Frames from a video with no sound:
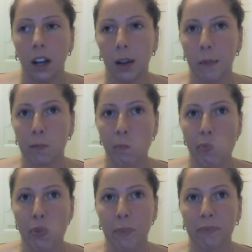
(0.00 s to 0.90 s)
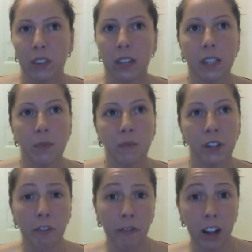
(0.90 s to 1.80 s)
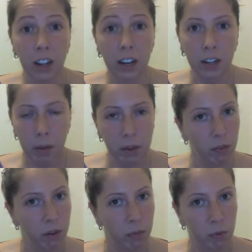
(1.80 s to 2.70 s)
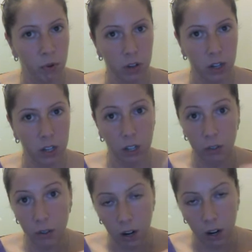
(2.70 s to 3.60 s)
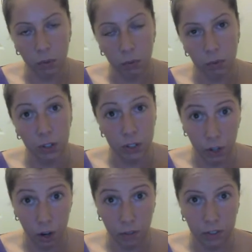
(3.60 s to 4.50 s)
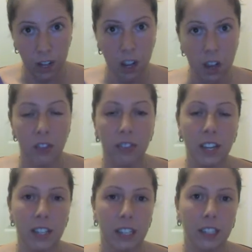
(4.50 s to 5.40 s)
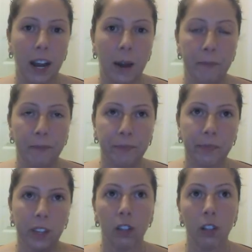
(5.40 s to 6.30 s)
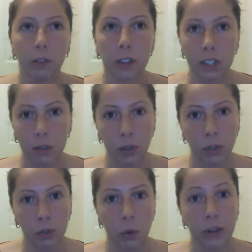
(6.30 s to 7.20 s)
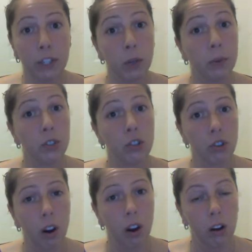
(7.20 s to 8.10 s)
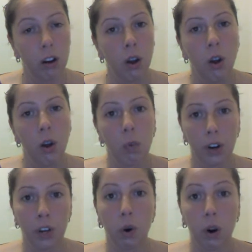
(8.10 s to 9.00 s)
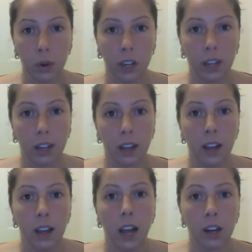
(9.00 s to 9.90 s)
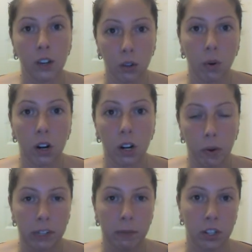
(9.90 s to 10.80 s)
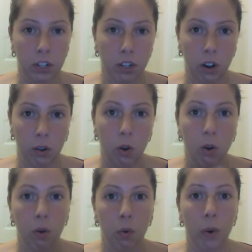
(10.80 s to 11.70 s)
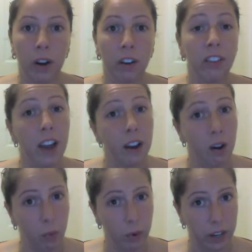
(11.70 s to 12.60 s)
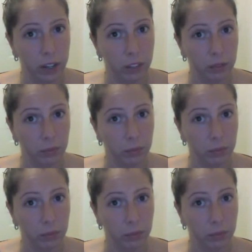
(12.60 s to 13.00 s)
Um, they seem very fun and maybe you're more reserved. Things like that. Look for someone who's going to be strong where you are weak, and you are going to be strong where they are weak.